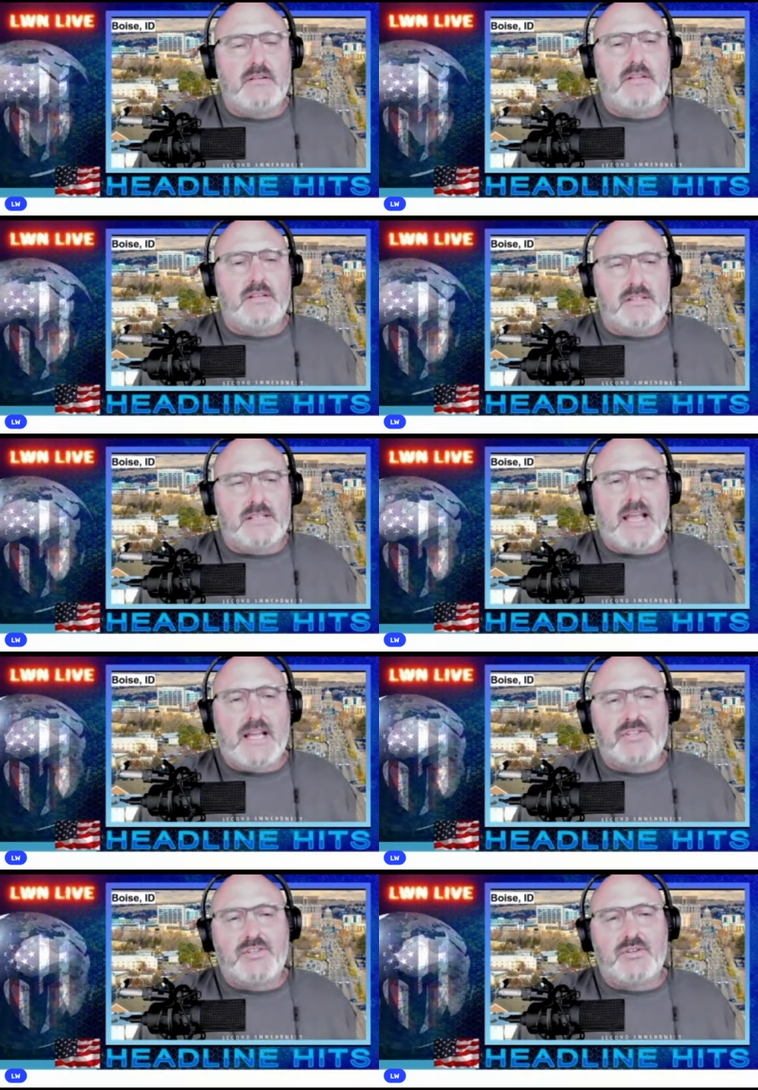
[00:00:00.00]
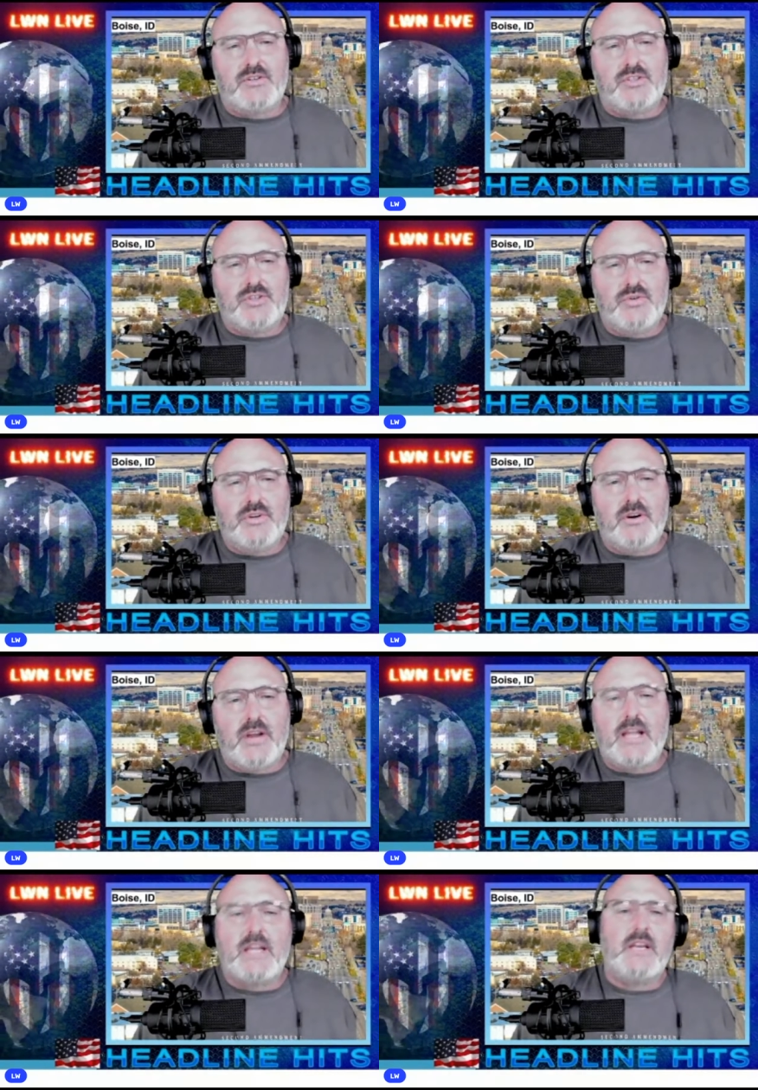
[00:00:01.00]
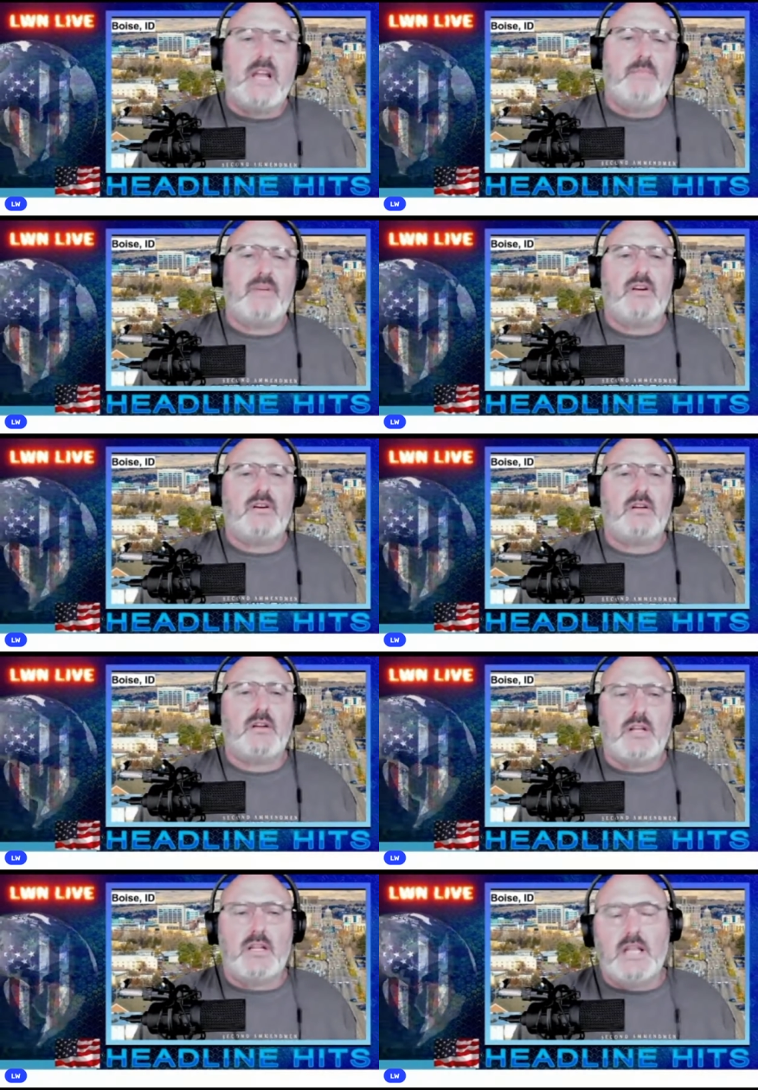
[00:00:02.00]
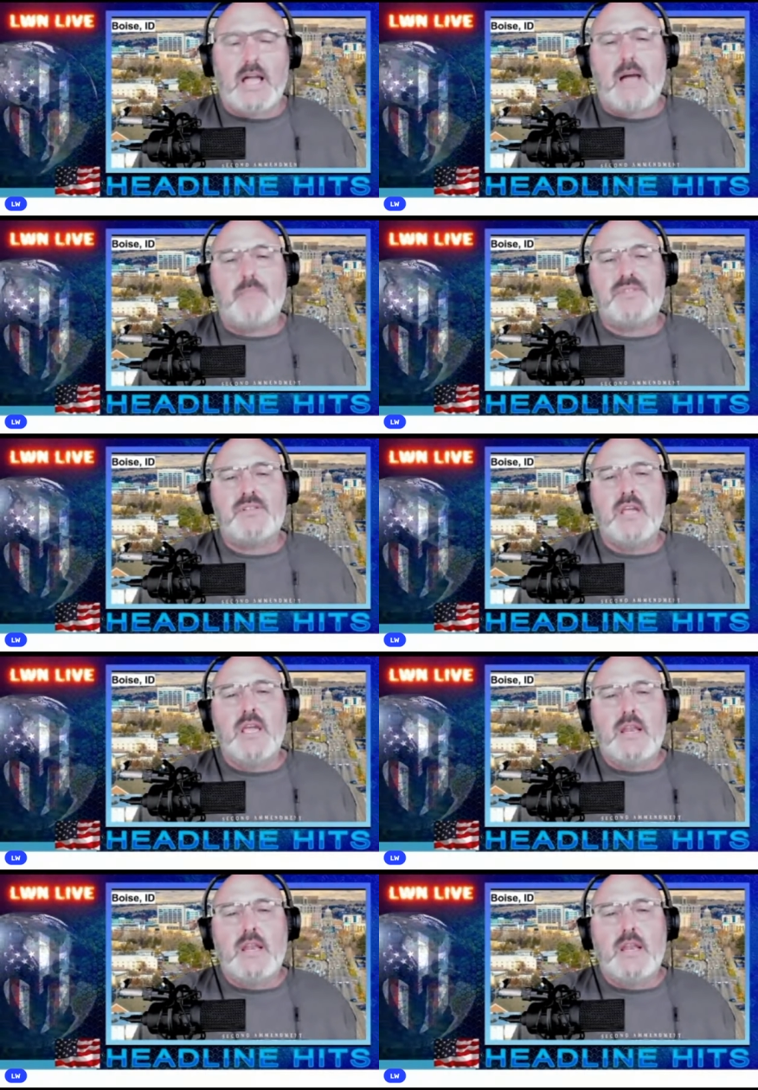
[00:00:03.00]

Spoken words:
disaster 2 year economic collapse.